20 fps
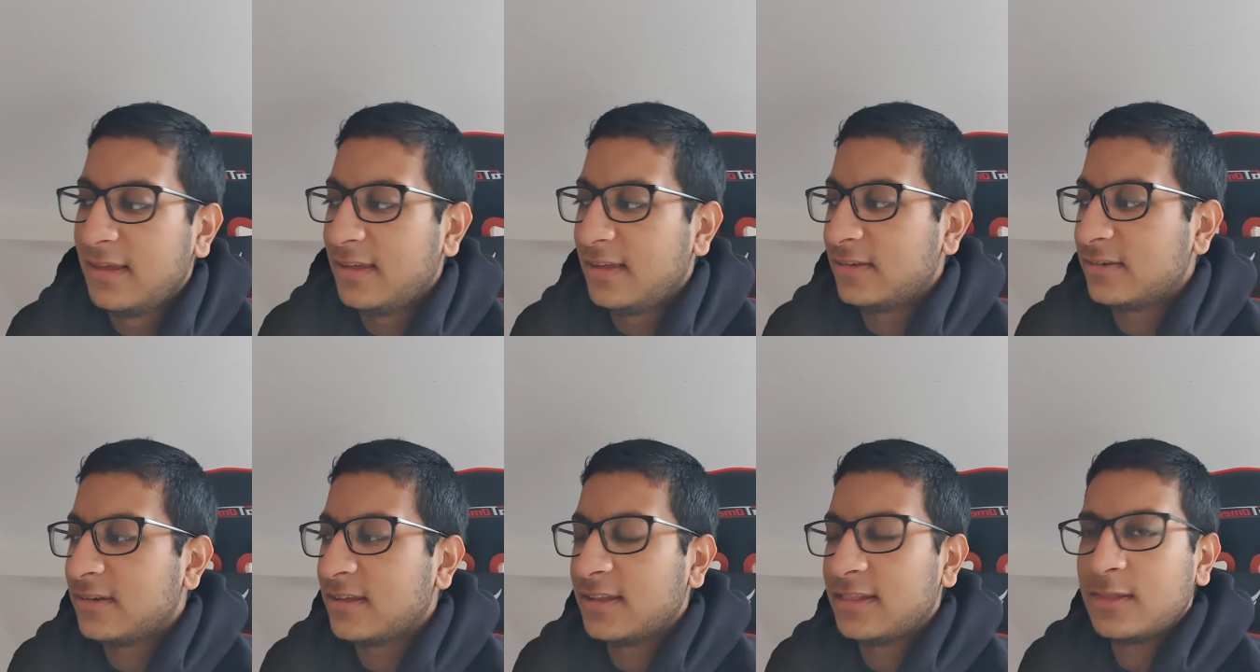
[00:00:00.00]

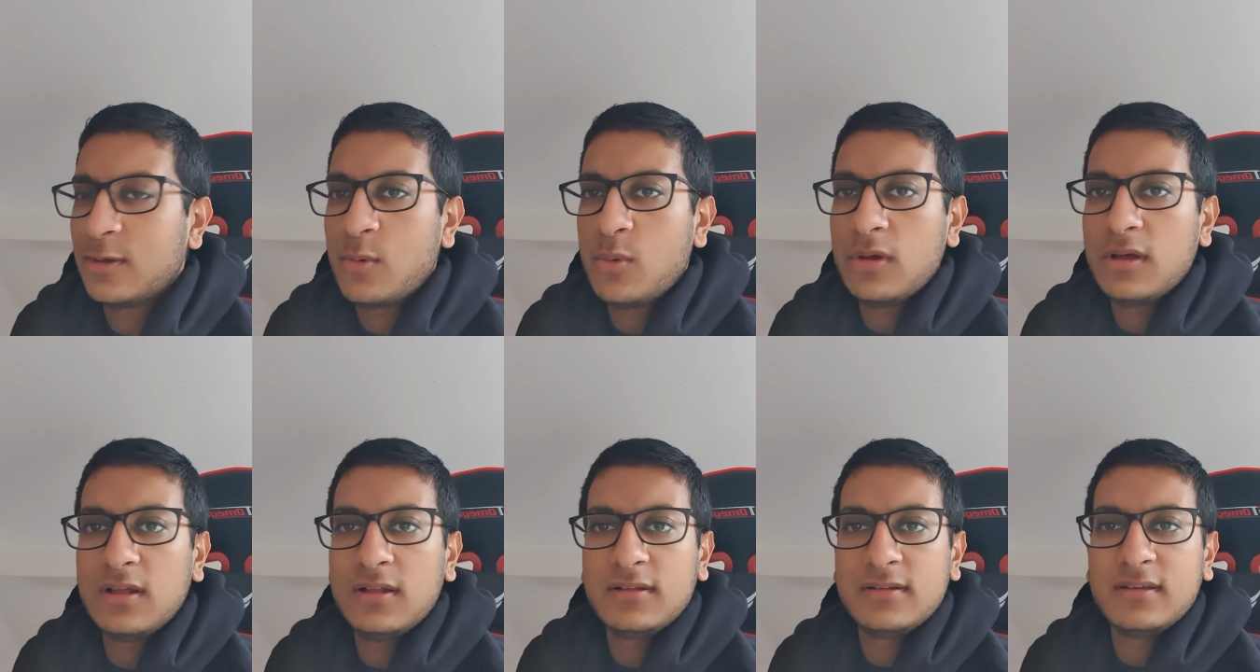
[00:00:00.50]
He's like, the
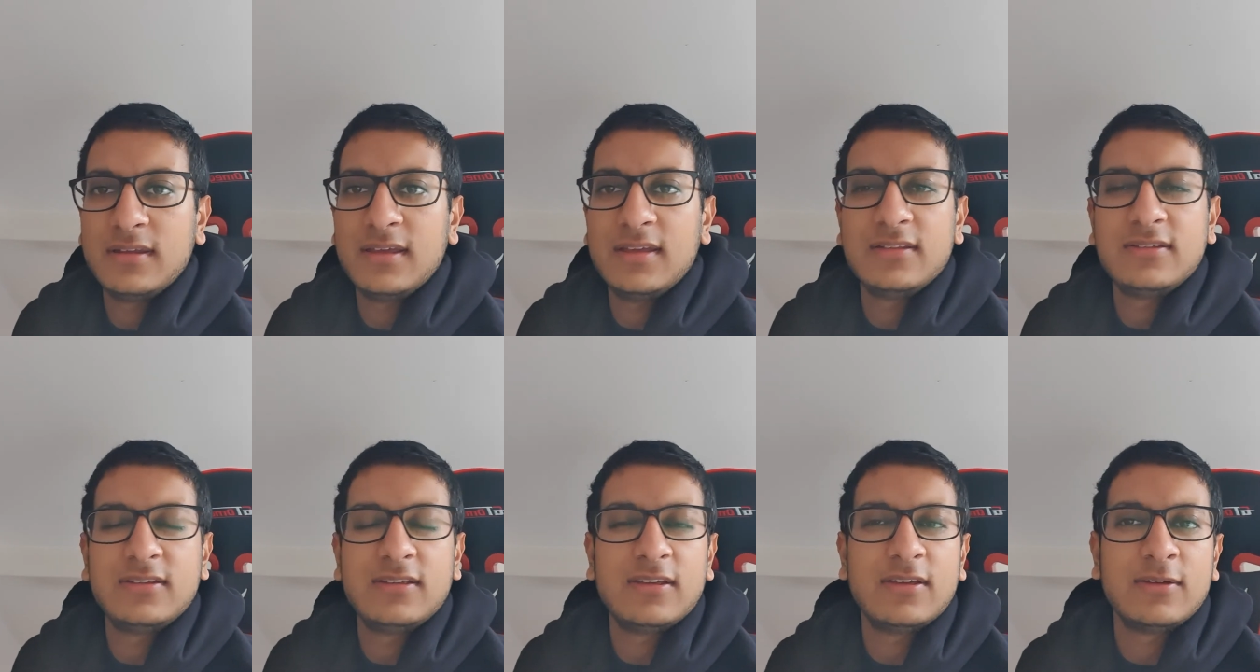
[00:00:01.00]
world
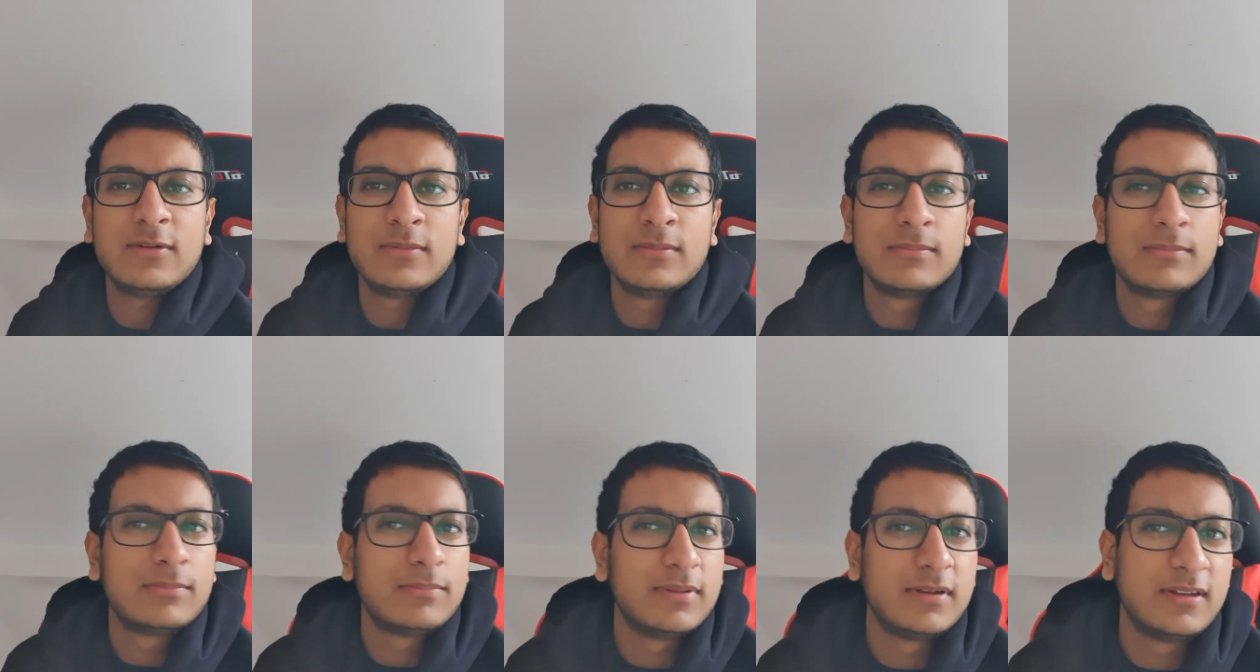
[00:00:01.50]
needs you,
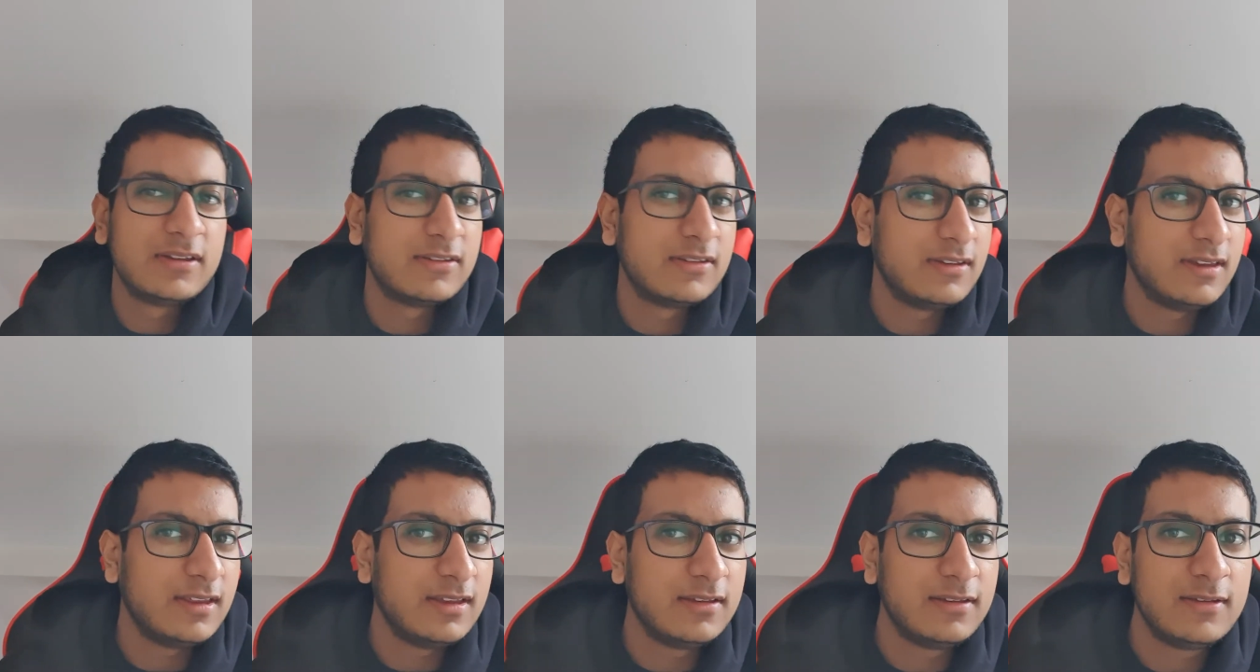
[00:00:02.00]
but doesn't
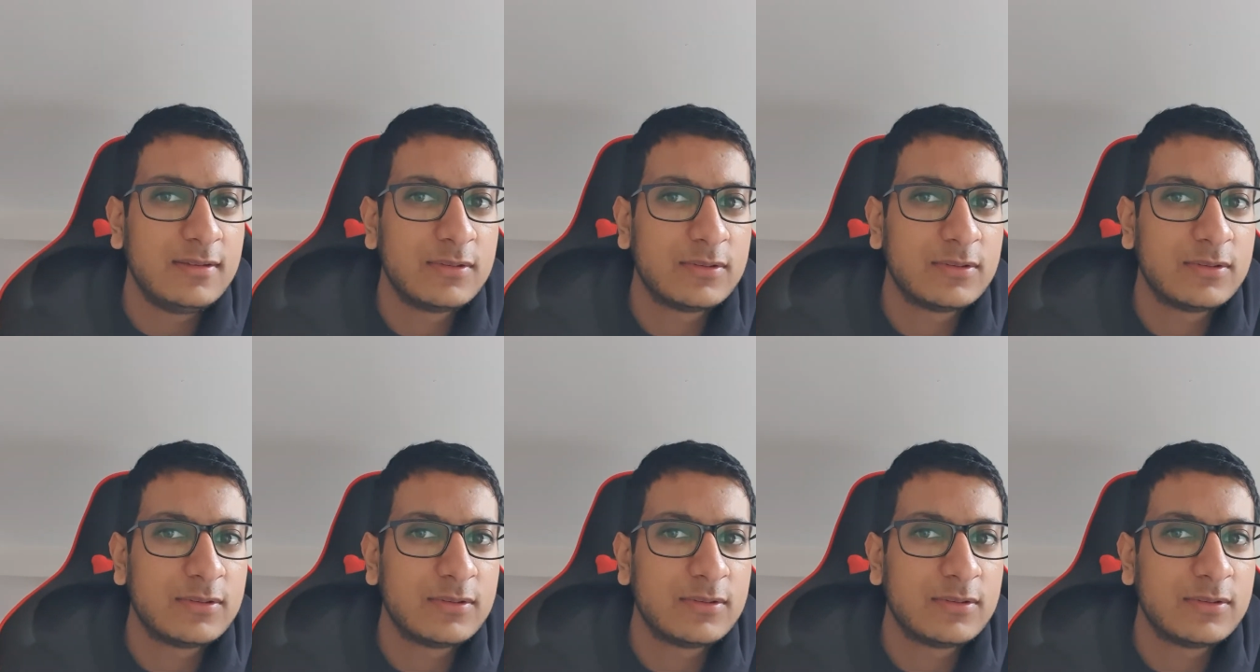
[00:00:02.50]
need you.